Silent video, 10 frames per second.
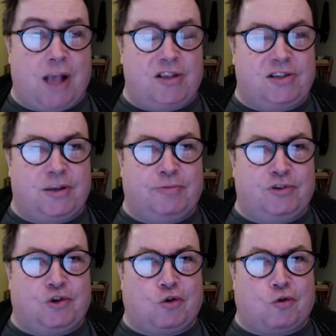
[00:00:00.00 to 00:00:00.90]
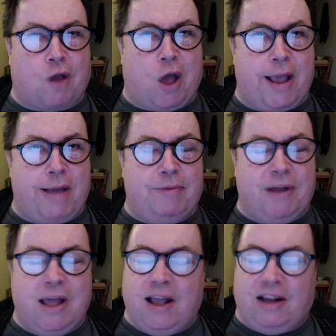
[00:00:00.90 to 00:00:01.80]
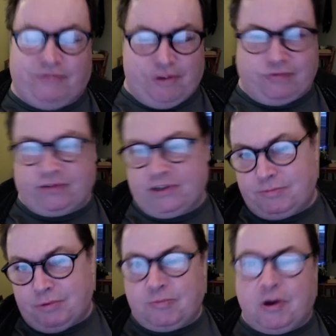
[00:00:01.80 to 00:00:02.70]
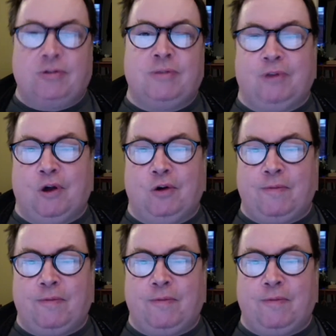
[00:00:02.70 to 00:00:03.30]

subscribe and feel free to bookmark the blog.